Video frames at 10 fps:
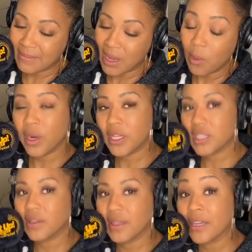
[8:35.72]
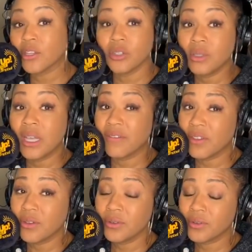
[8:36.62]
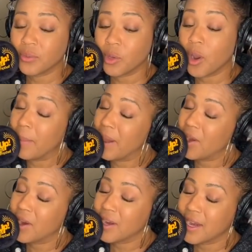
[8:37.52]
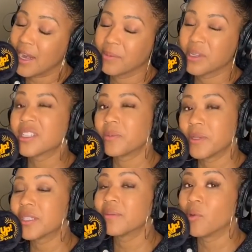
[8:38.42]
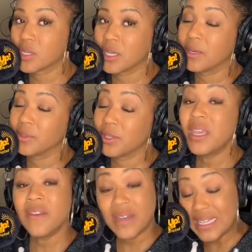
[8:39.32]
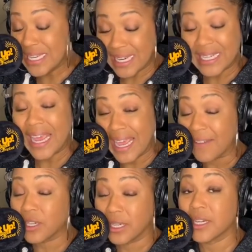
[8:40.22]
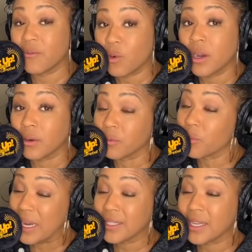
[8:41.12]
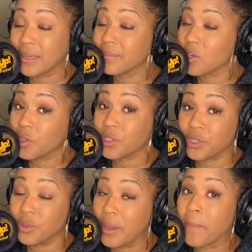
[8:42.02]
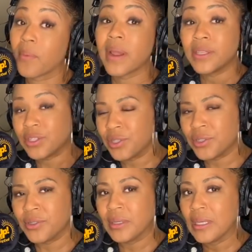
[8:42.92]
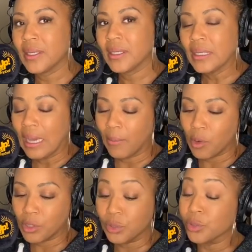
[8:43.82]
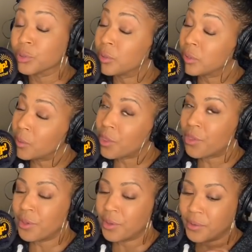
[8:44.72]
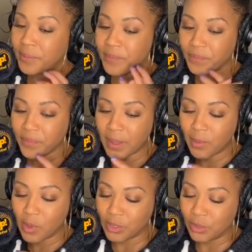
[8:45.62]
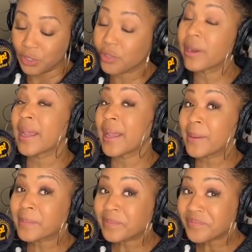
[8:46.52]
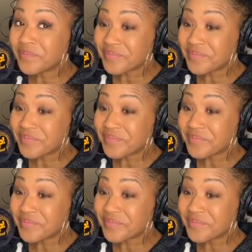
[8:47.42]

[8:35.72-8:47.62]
wanted to know that I do love you with all my heart. And I'm going to spend some more time with you. Even today after I get up work, rest, I'm going to embrace you. I'm going to drool with you. I'm going to dream.